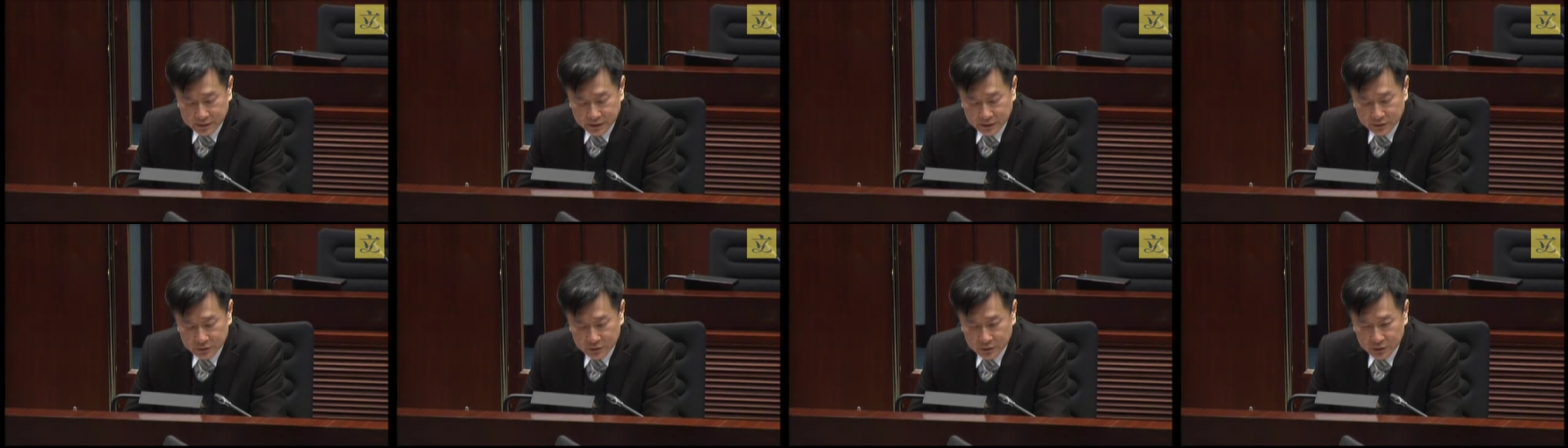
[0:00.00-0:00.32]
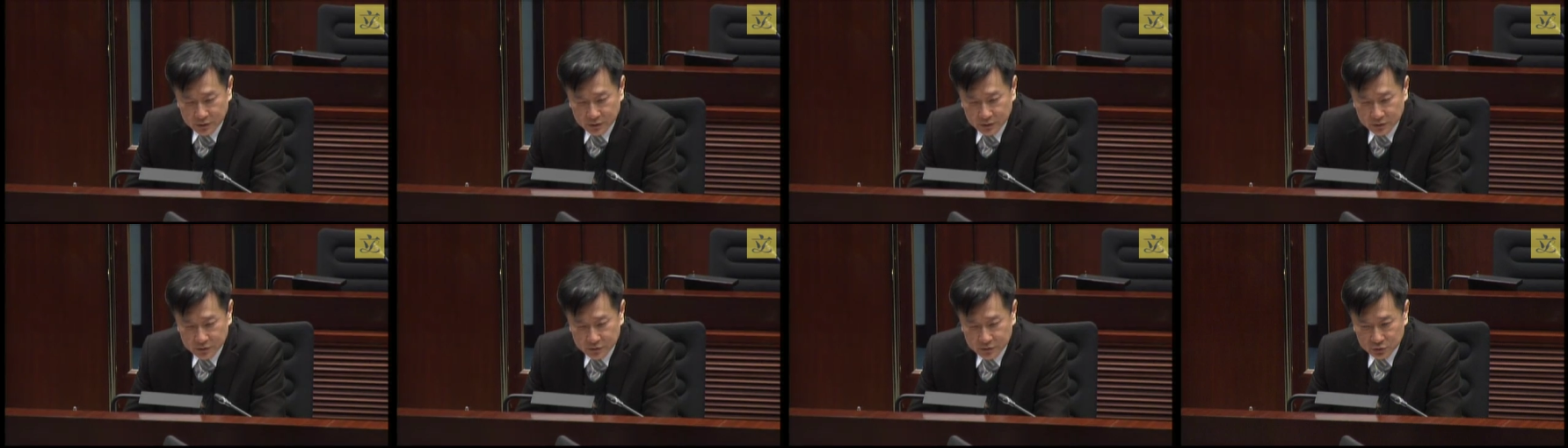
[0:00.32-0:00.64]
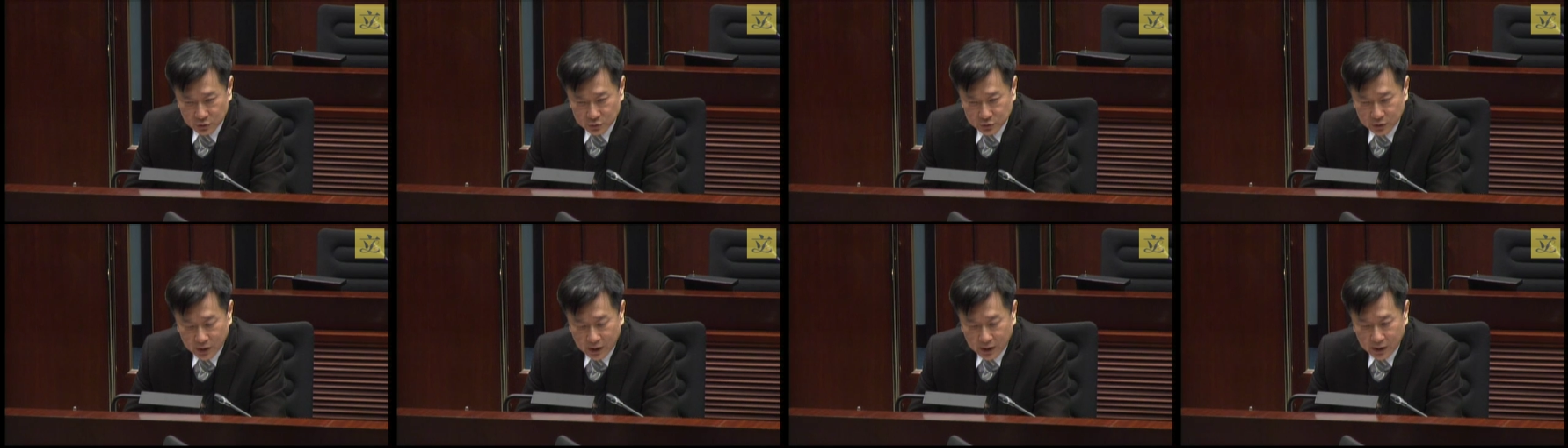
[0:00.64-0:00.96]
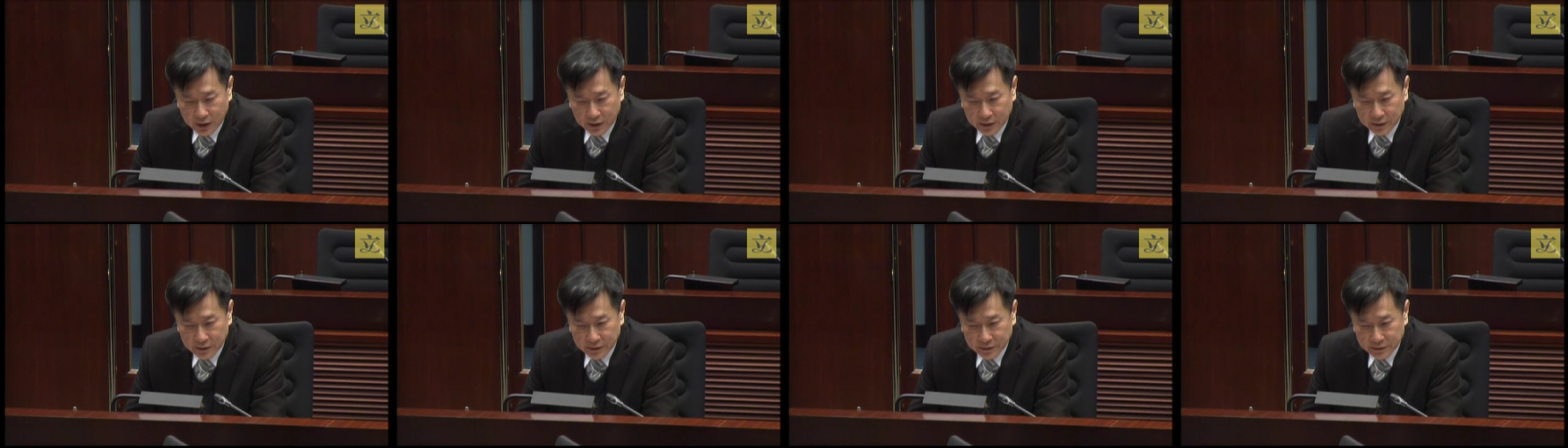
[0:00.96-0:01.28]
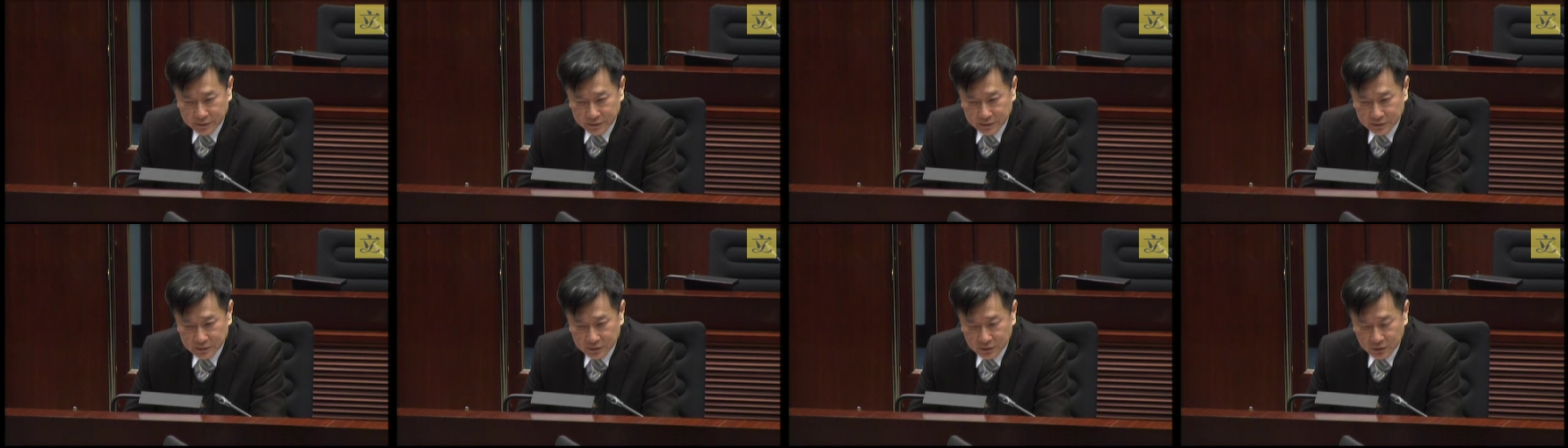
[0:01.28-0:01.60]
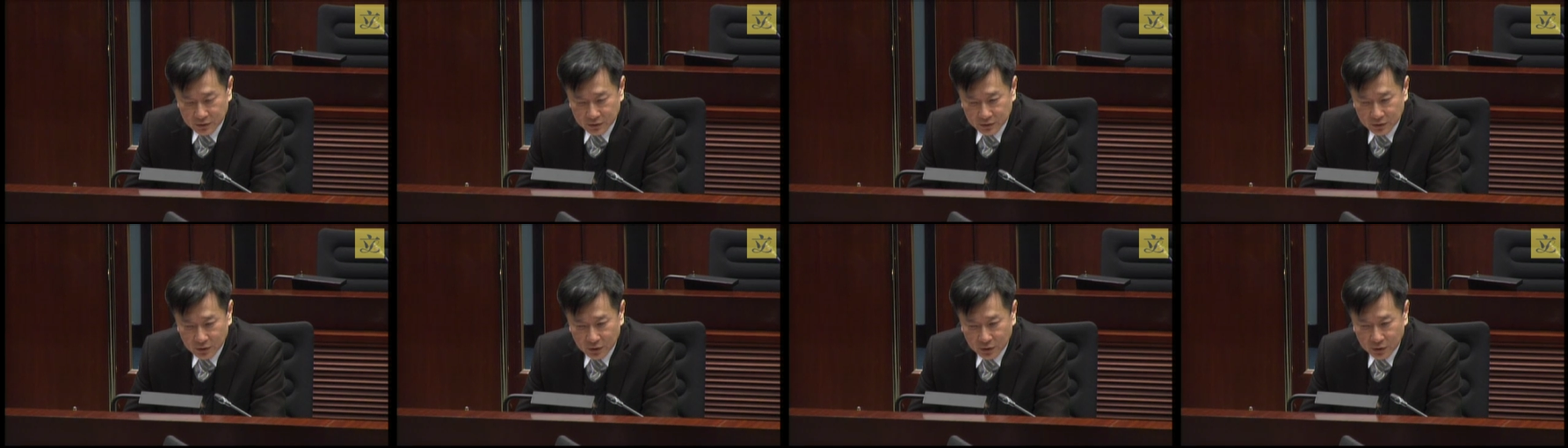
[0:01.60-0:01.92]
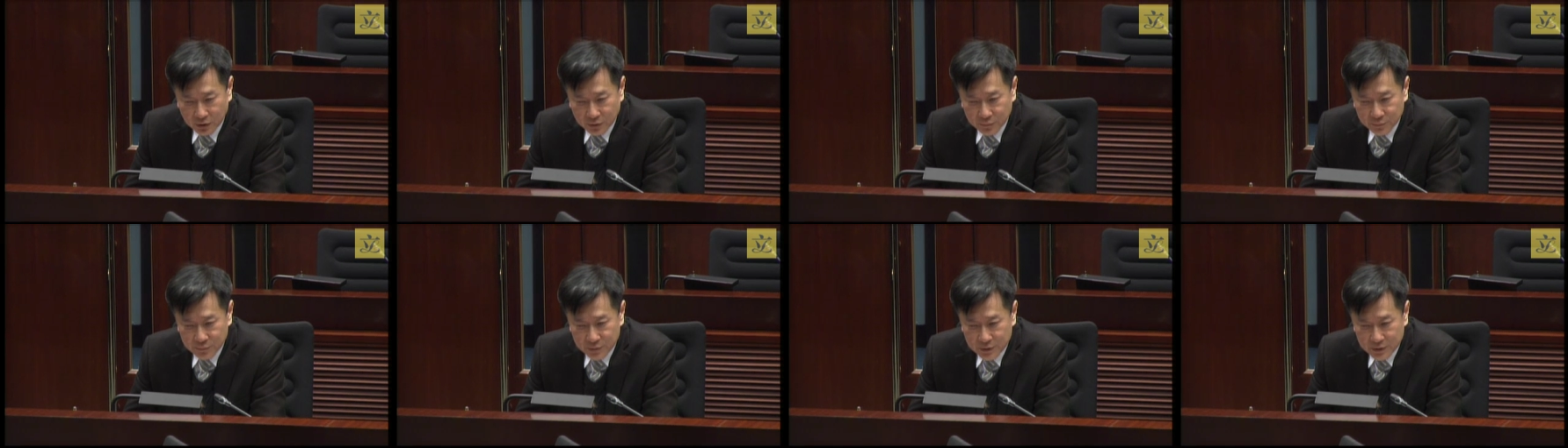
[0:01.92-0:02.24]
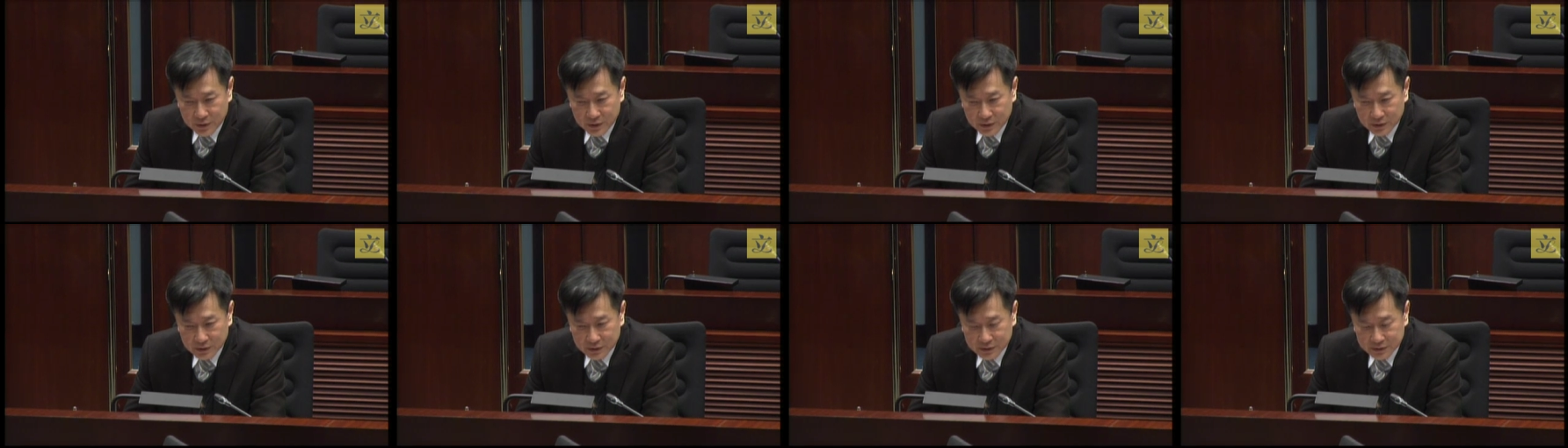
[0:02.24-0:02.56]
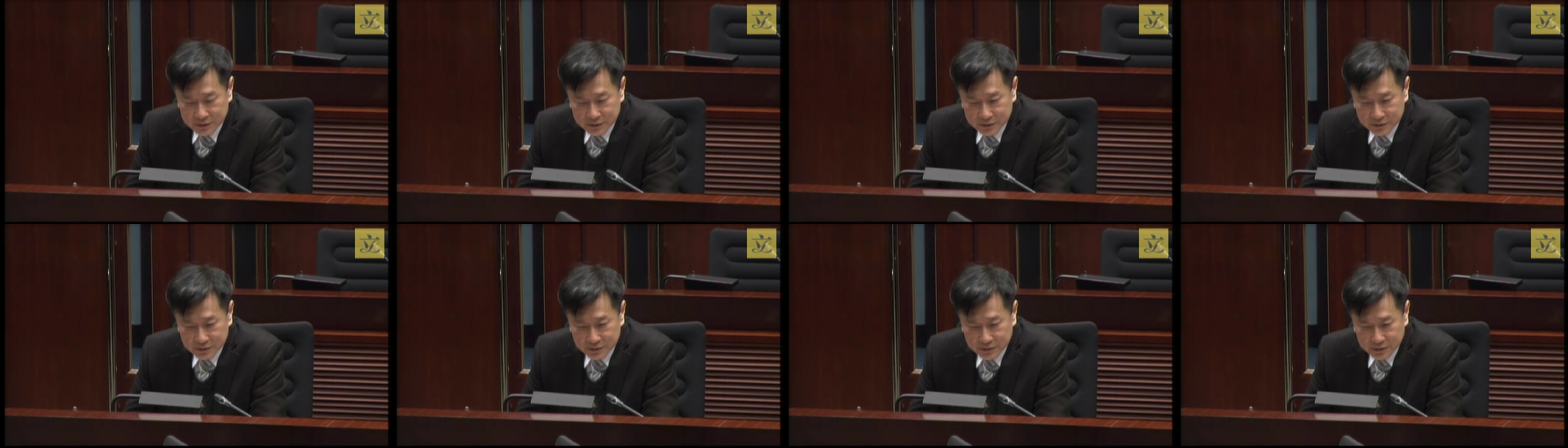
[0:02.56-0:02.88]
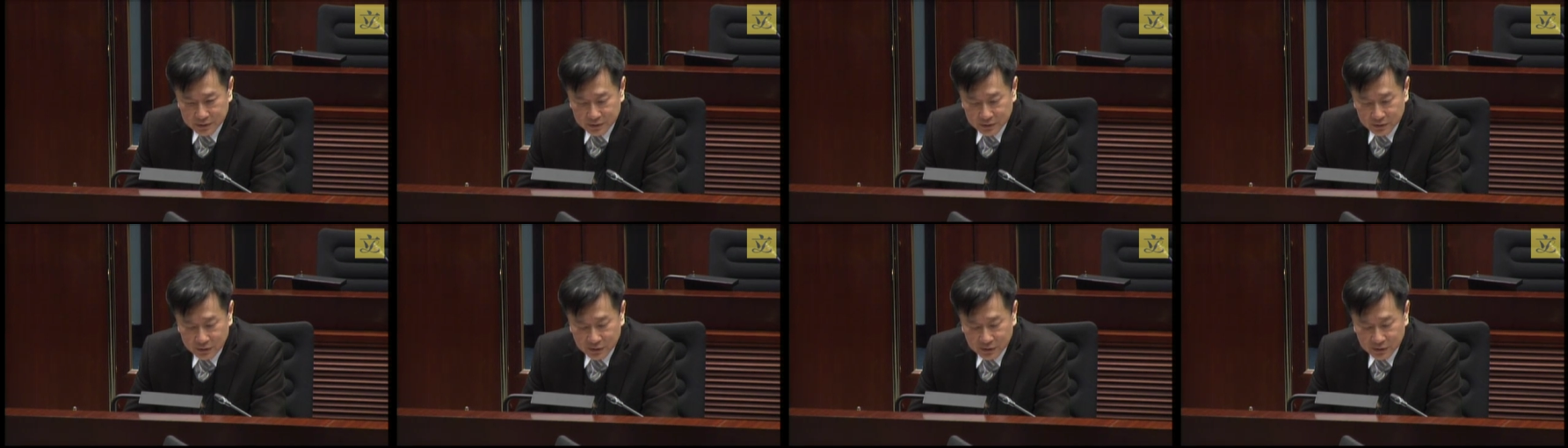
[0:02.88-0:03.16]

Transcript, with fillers: For the redevelopment of CBS sites,